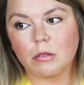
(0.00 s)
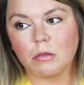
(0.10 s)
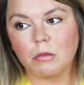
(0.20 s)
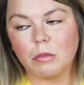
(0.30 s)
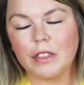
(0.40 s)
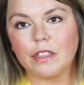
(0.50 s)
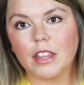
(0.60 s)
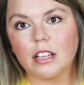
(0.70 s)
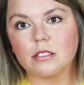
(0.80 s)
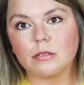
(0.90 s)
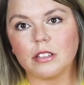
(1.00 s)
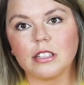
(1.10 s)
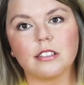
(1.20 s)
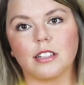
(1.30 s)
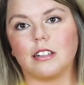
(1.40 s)
when things really
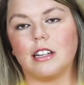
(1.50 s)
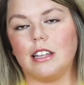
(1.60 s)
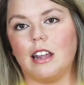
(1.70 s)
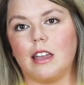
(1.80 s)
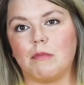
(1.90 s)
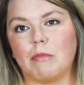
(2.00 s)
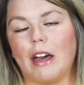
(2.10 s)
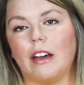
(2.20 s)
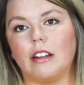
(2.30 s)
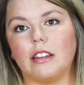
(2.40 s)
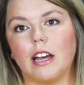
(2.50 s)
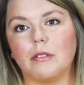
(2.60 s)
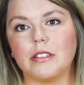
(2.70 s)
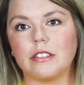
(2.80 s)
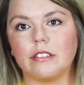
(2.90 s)
started getting bad. And that
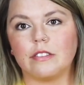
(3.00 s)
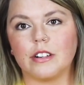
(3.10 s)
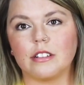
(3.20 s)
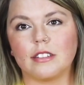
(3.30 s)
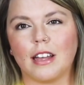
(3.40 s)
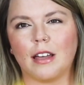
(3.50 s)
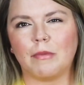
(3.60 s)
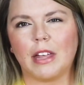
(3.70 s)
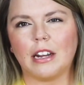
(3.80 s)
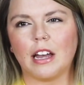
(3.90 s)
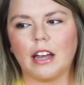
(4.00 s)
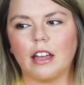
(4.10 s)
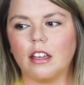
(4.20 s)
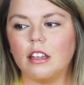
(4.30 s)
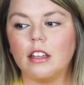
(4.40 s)
was the first time that I
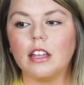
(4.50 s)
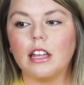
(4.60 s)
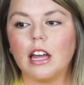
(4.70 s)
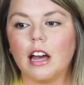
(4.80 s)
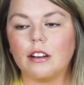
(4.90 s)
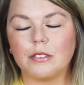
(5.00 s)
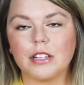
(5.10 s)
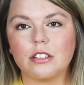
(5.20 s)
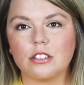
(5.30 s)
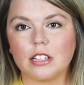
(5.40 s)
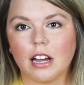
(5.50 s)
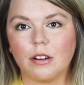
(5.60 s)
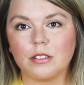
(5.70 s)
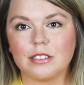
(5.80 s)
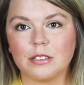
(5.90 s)
had reached
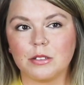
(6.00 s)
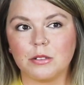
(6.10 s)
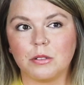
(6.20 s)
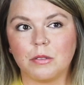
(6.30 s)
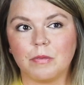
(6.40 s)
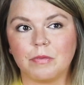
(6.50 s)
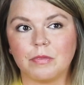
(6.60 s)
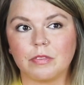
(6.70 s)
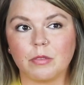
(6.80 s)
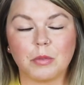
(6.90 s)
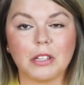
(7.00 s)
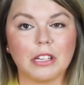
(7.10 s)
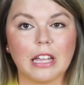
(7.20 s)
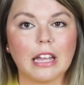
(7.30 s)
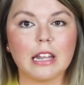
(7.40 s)
out to
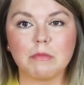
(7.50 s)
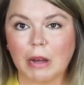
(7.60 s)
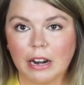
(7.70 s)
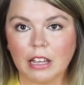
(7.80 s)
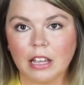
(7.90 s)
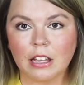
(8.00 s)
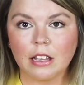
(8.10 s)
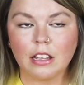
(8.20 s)
really anybody.